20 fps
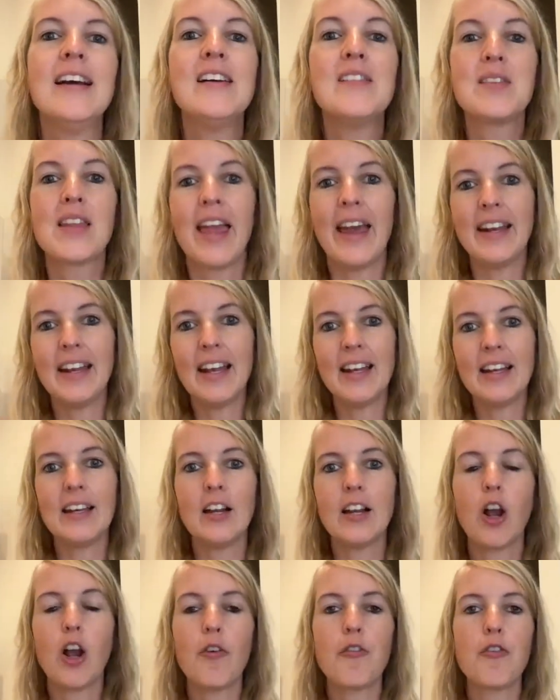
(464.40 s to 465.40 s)
And then in the
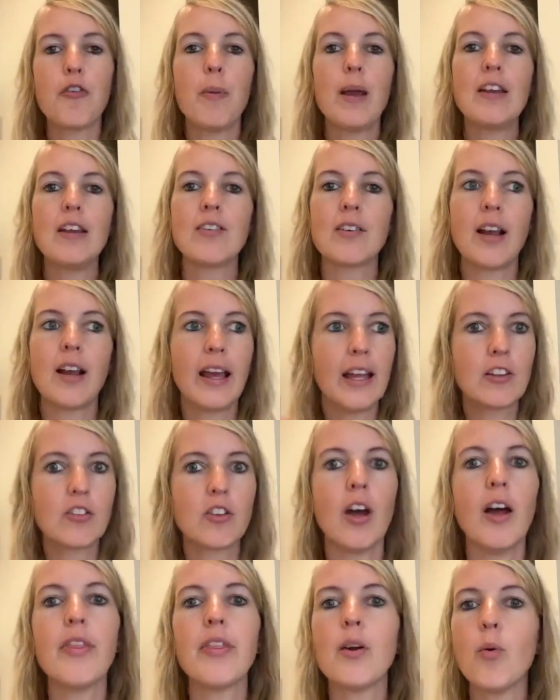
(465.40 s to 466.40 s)
confirmation, like it's
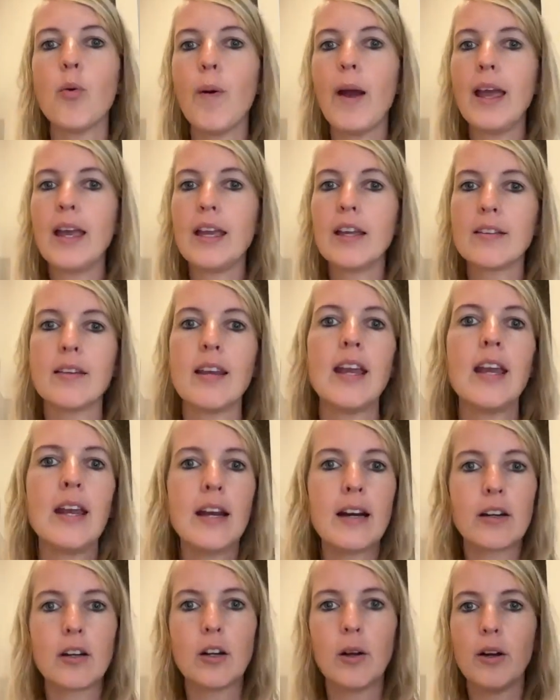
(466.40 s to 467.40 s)
on the way, it's
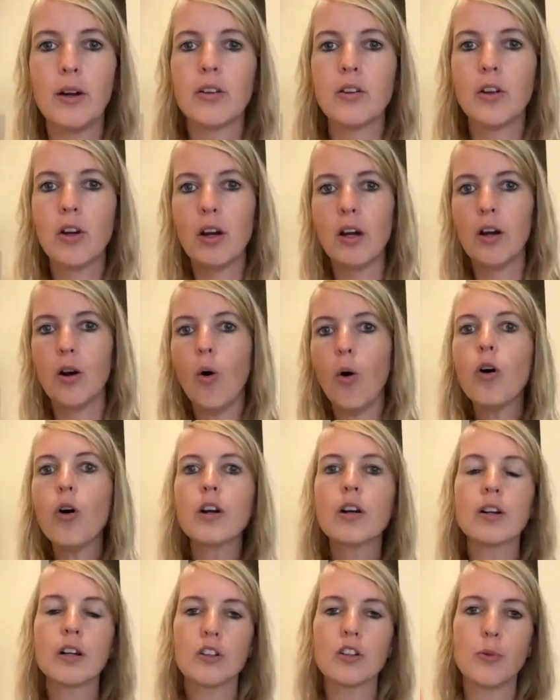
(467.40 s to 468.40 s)
here. The
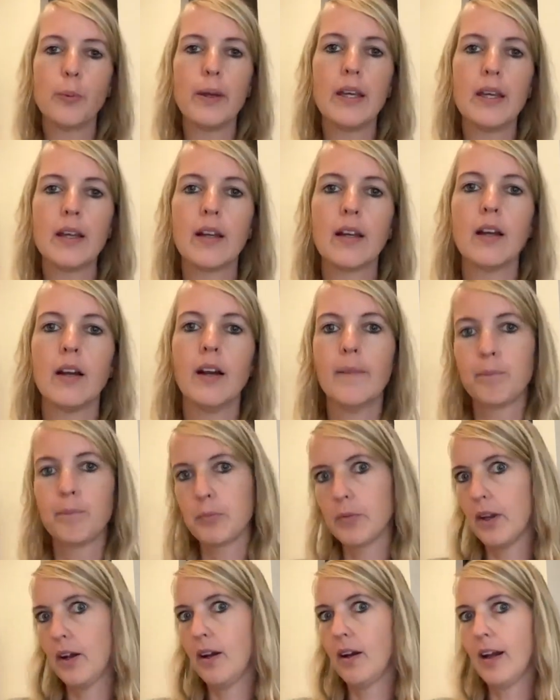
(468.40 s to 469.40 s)
order is being
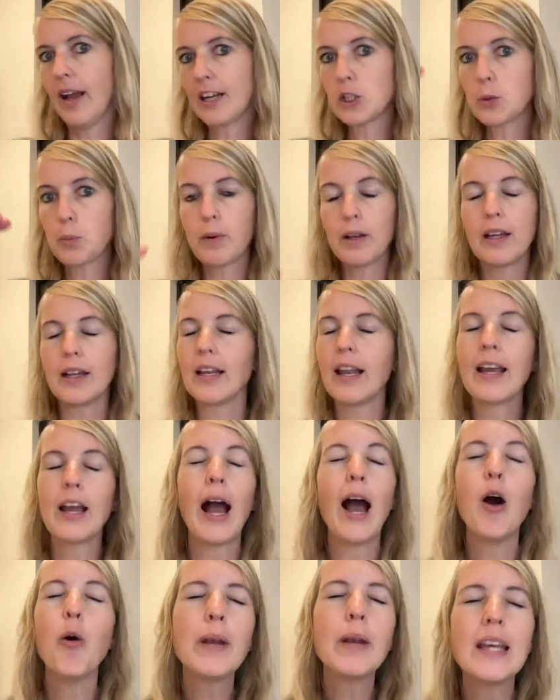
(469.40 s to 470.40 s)
explained. Like
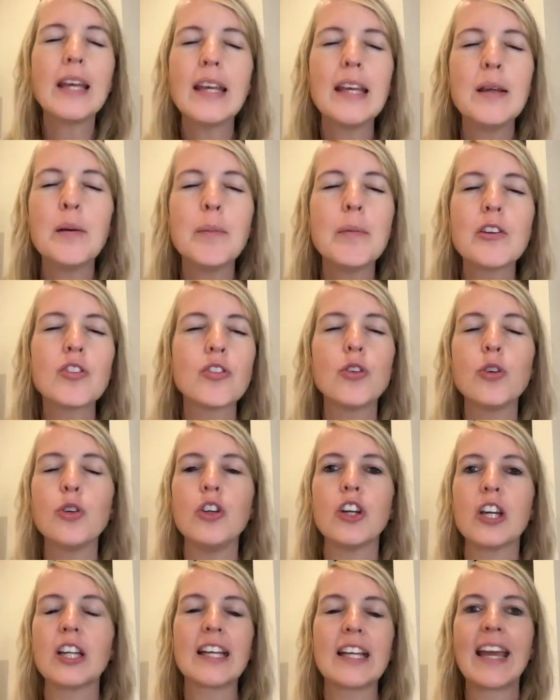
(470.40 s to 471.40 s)
how many emails do you
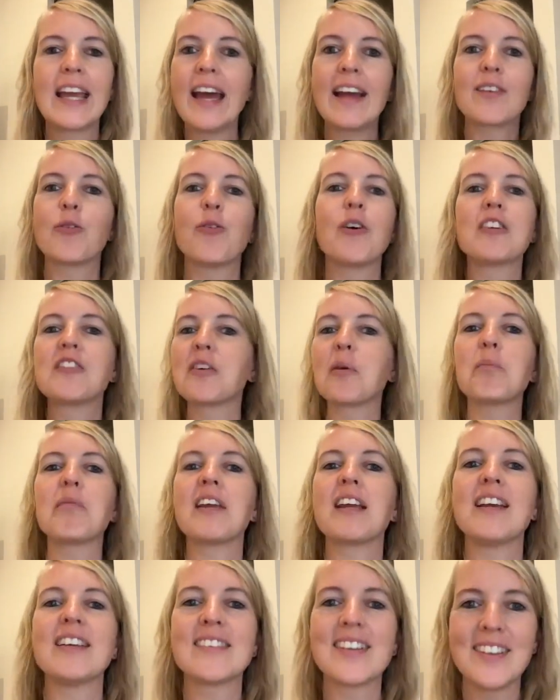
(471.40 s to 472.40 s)
get when
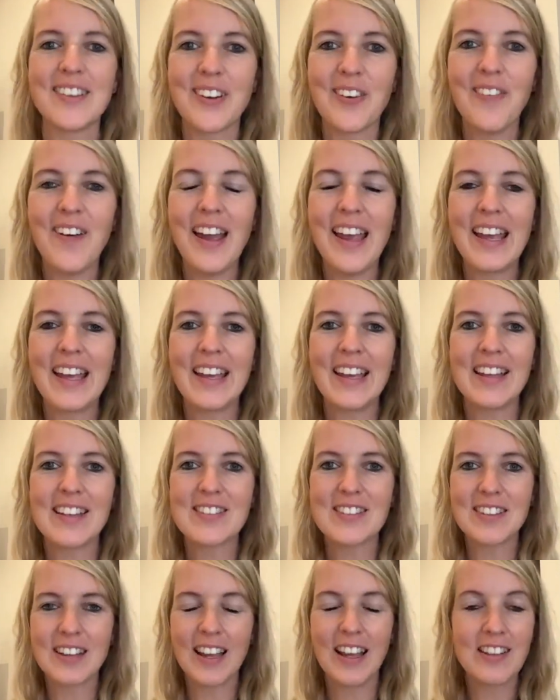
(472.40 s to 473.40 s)
something is on the way?
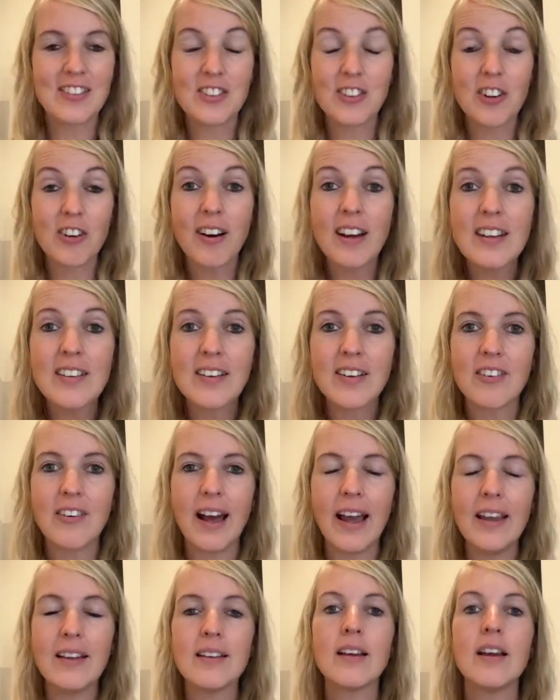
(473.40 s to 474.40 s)
It's crazy,
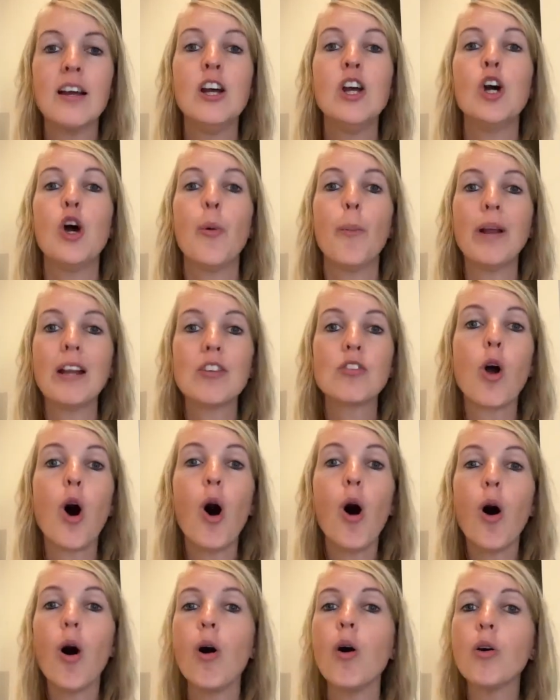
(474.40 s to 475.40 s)
right? But it's
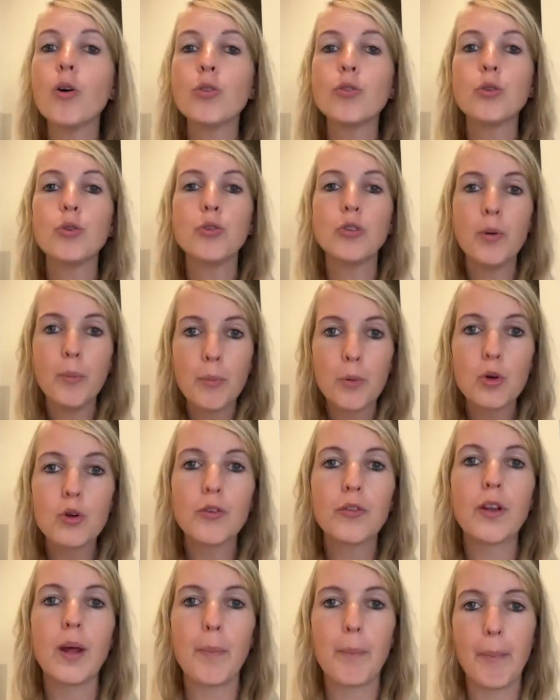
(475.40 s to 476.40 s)
all to remove
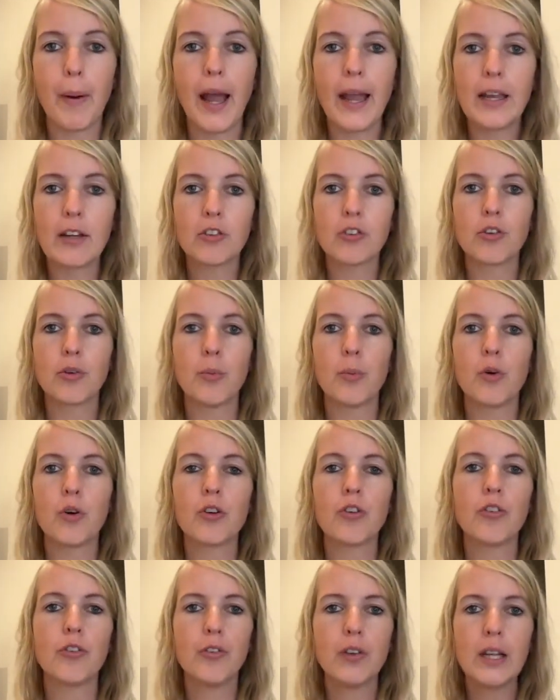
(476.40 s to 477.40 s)
that buyer's
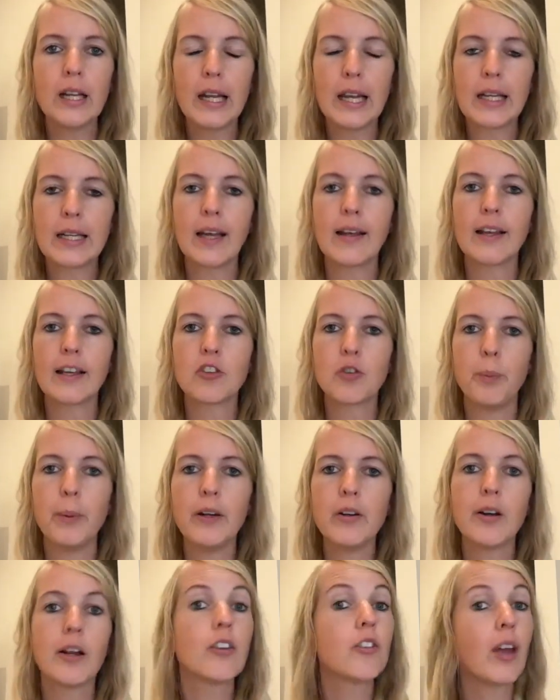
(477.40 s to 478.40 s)
remorse feeling, that
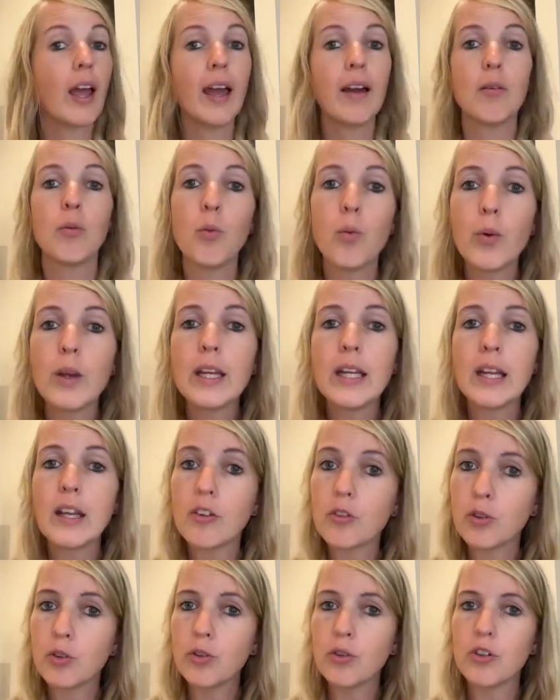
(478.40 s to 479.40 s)
experience. And we need
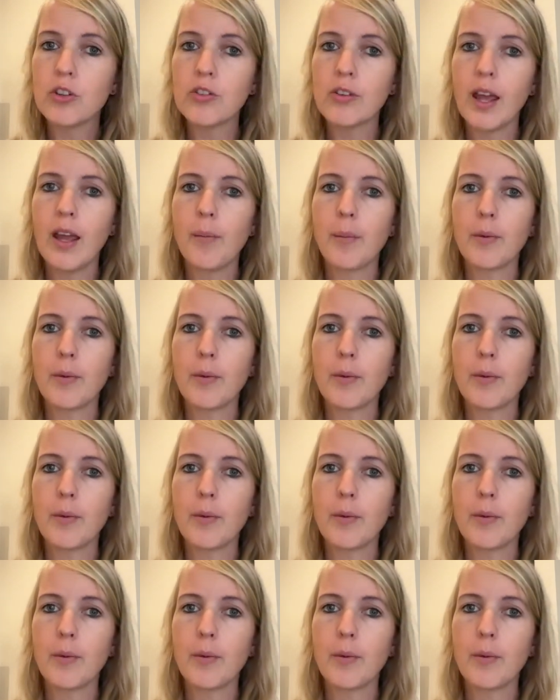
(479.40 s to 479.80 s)
to do the same as